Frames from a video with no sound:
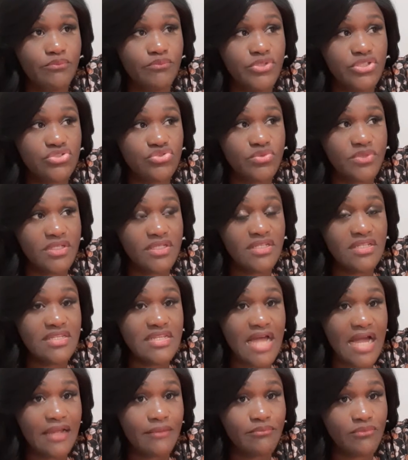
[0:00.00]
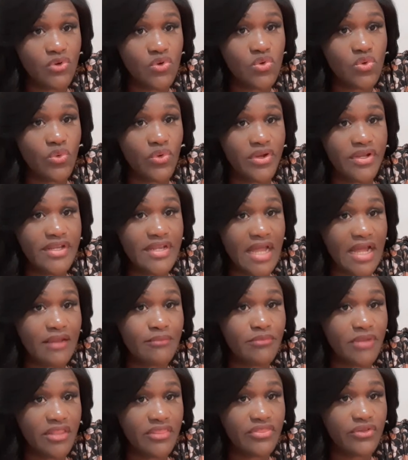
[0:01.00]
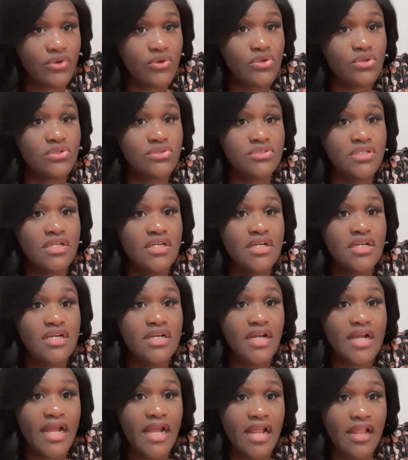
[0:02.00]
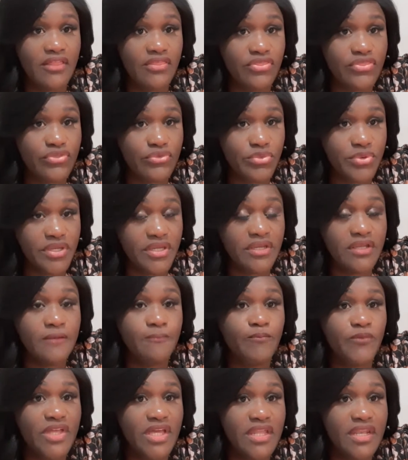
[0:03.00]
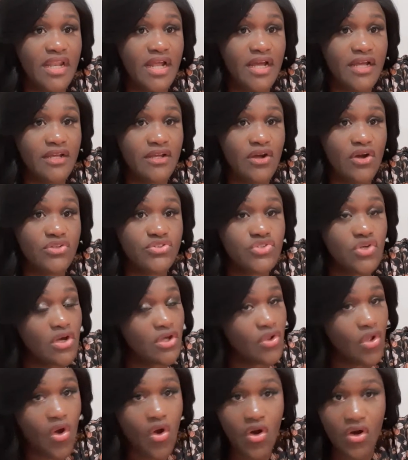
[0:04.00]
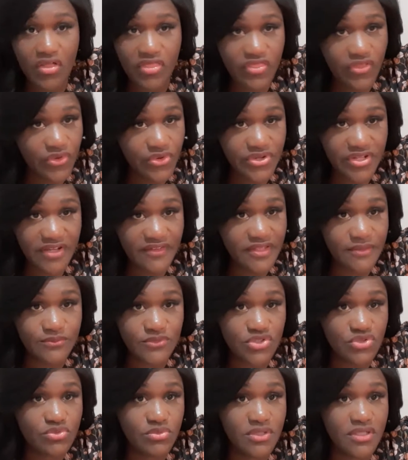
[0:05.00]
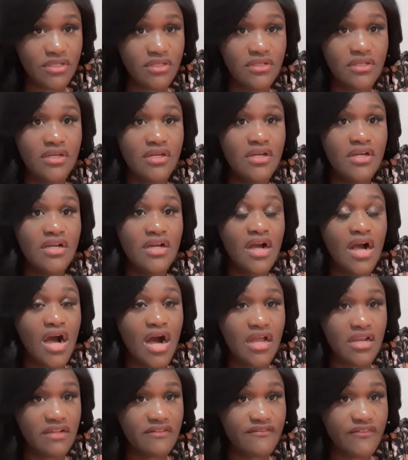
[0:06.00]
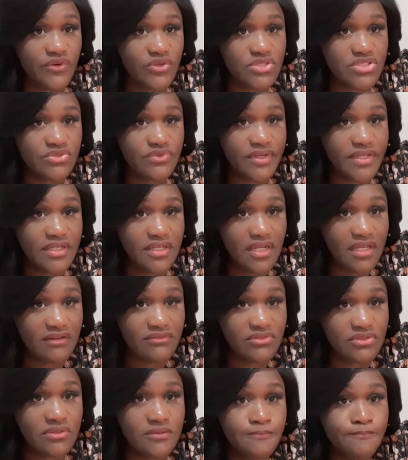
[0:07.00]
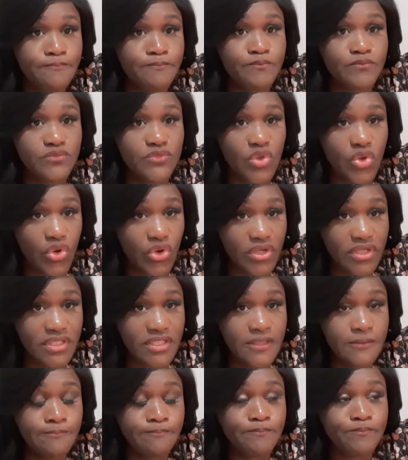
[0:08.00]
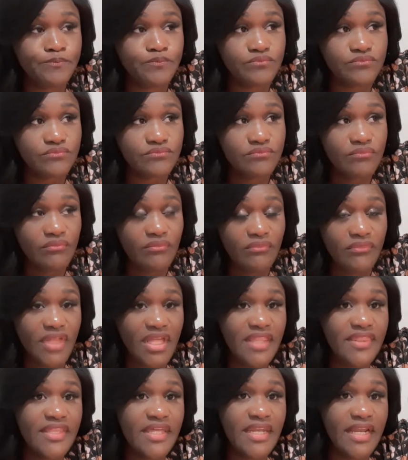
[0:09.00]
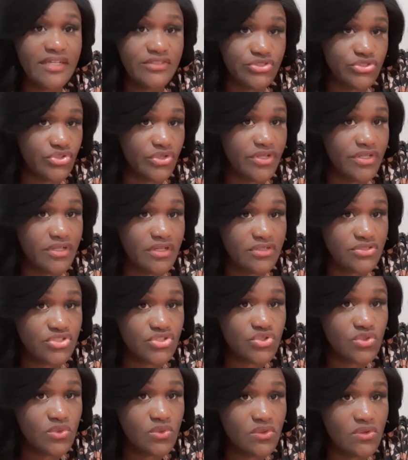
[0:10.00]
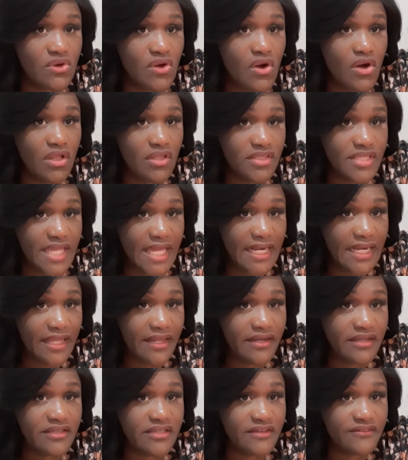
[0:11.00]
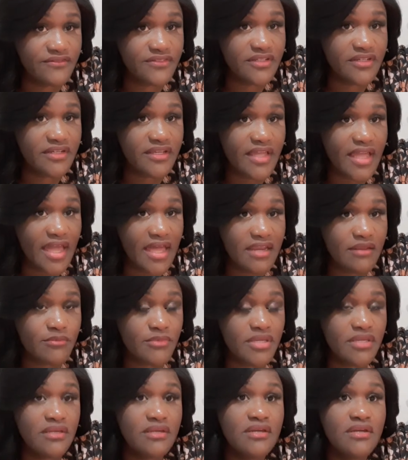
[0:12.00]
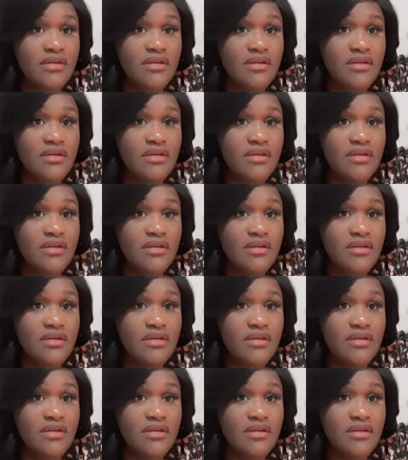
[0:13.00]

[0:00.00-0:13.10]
between 9, who were 9 months old and 3, and I taught all 30 of them to read on a first grade level early. And then I started a school called the Atlanta Gifted Academy,